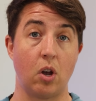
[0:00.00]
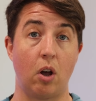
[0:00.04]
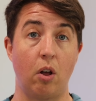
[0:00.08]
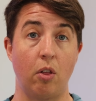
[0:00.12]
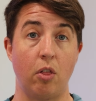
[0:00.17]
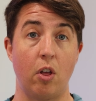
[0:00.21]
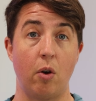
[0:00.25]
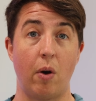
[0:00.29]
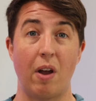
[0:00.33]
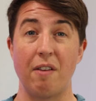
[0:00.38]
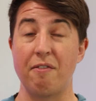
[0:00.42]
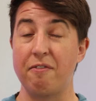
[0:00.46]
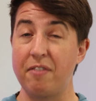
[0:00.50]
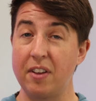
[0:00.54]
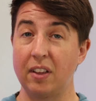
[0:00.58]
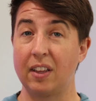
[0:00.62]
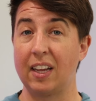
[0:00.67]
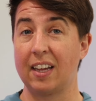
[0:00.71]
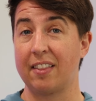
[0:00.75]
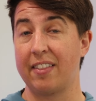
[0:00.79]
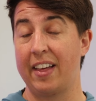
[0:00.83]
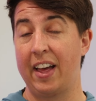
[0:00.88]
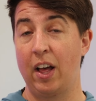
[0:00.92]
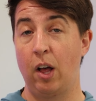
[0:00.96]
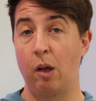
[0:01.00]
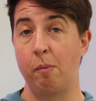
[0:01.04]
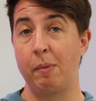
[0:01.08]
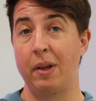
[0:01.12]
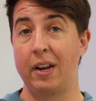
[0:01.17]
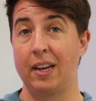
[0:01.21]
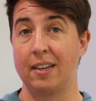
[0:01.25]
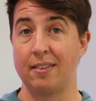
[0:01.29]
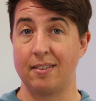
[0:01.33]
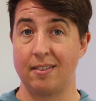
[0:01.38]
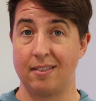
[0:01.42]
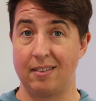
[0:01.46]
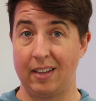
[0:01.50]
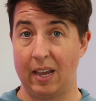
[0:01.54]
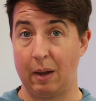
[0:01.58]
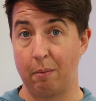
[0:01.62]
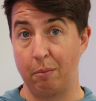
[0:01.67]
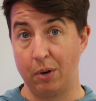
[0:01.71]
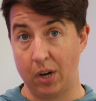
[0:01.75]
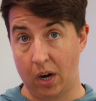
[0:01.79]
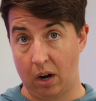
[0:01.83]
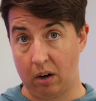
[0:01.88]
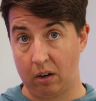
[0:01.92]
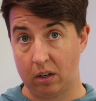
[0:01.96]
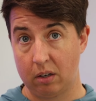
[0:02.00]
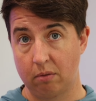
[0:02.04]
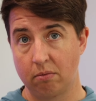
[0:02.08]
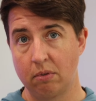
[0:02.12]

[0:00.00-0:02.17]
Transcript: although I feel like the helmet is a slam dunk.